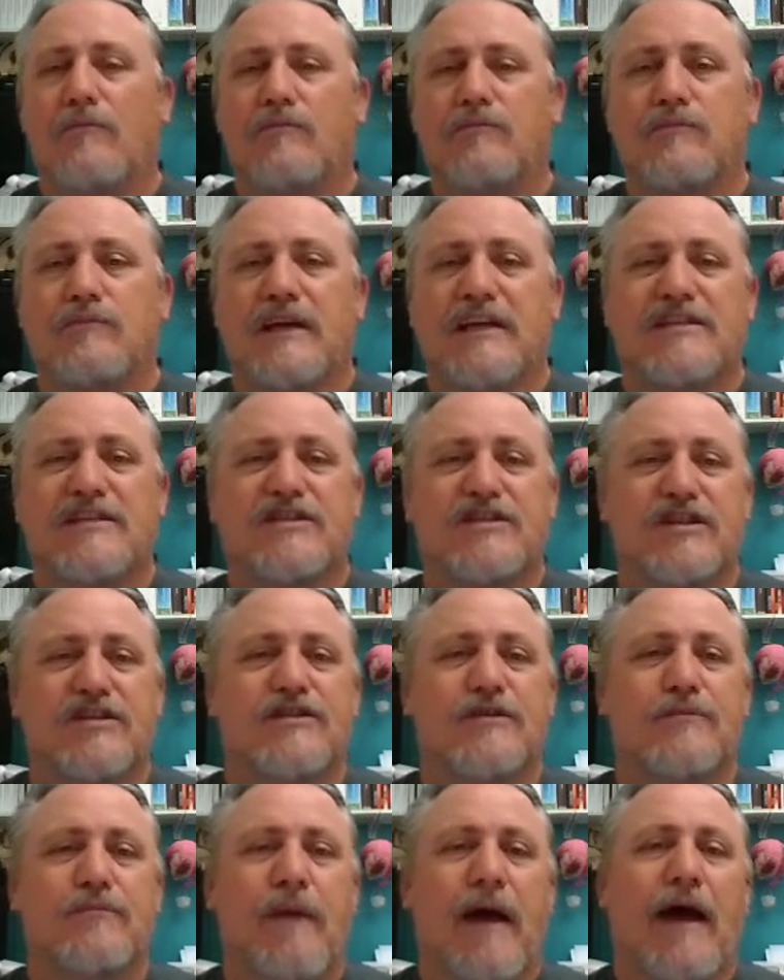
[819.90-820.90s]
It's
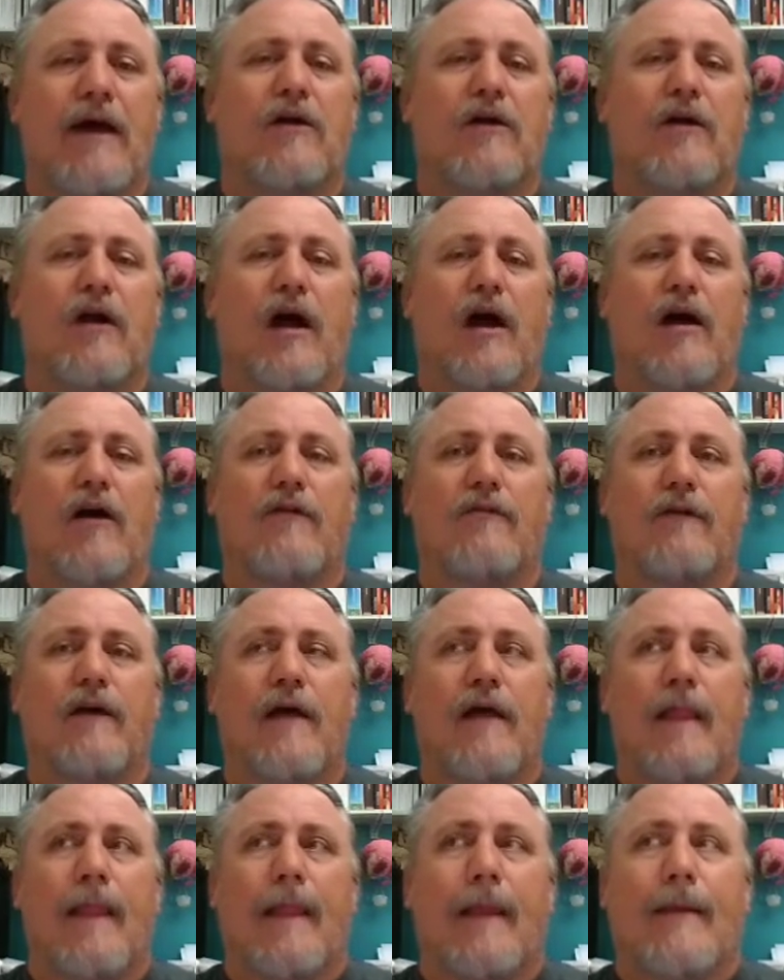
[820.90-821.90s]
just a matter of
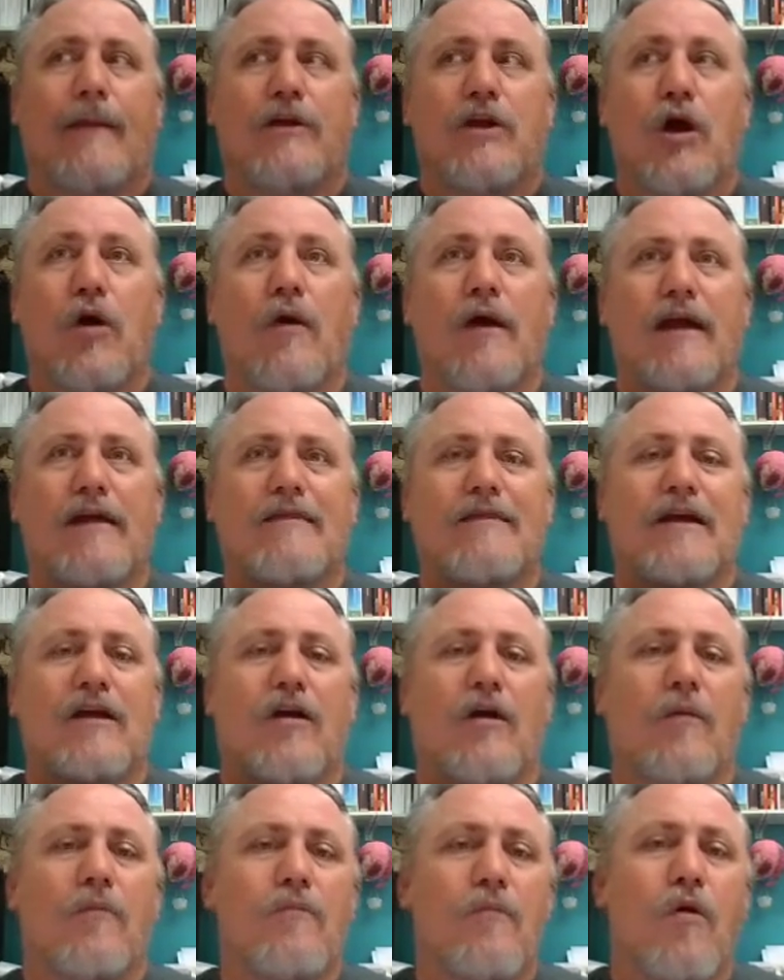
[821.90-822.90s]
knowing there
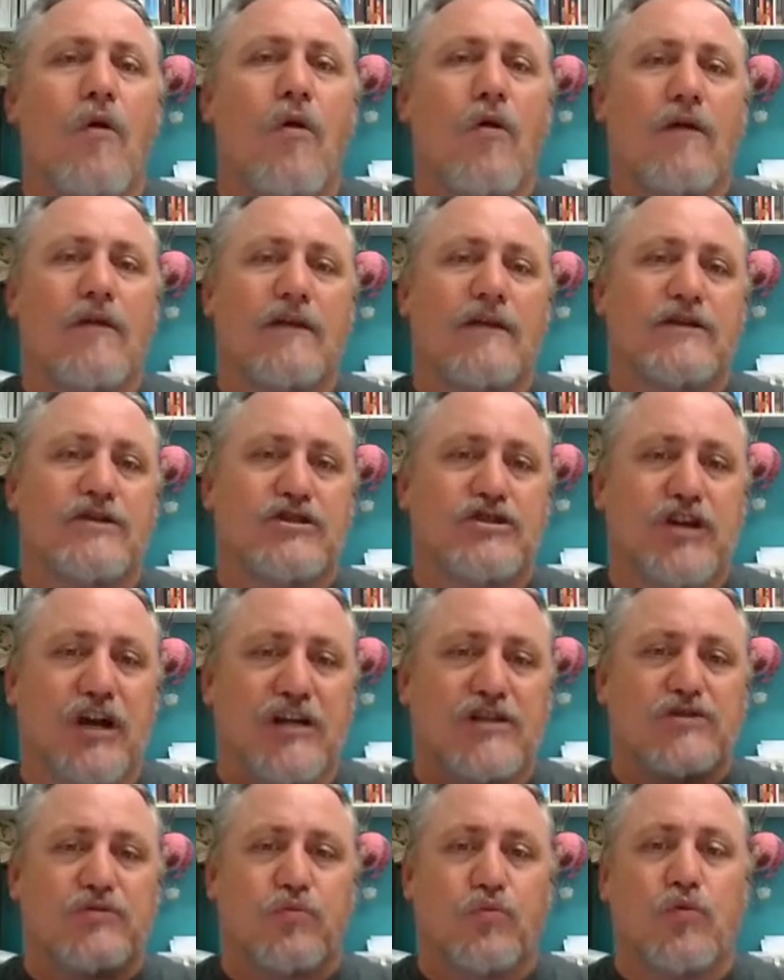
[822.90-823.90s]
are more than
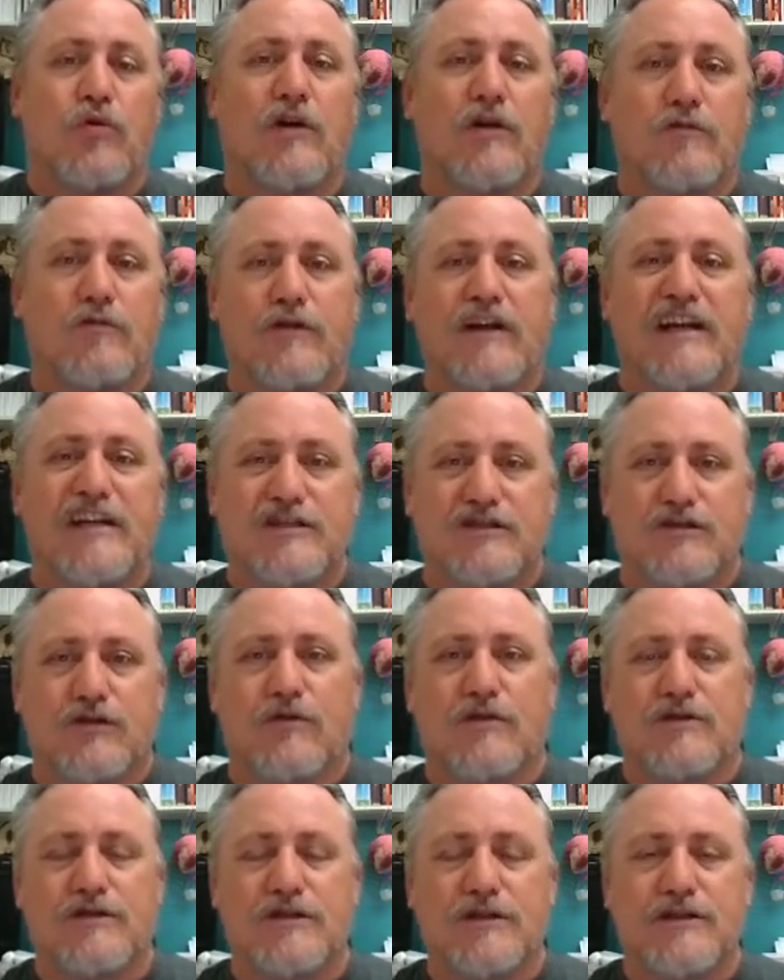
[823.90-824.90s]
just wood
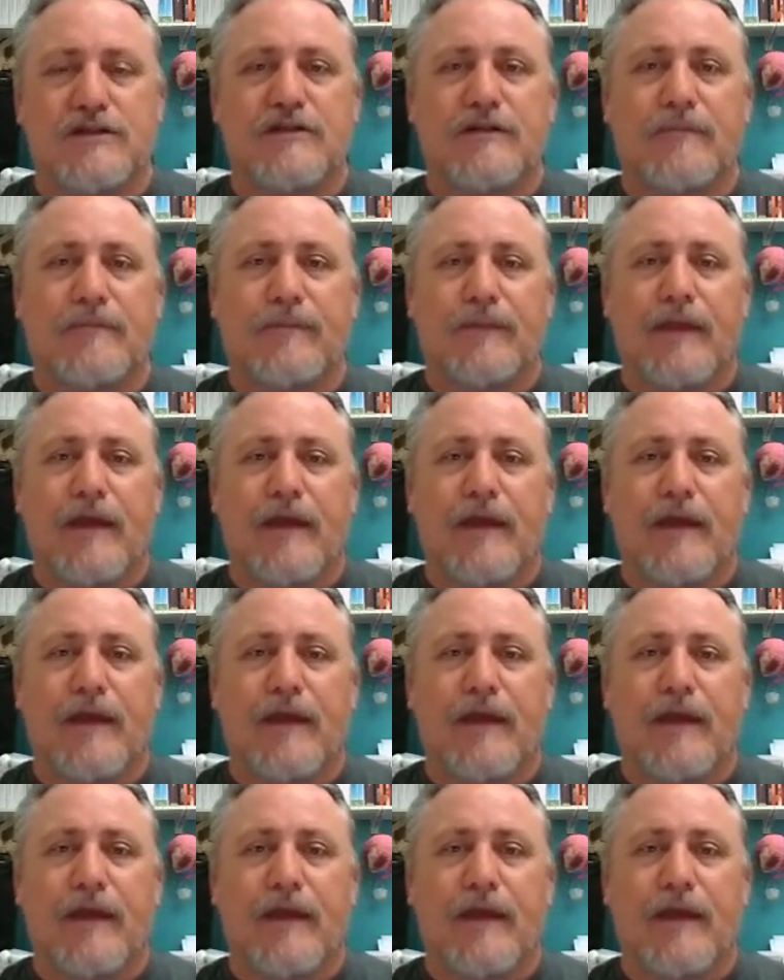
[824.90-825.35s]
resources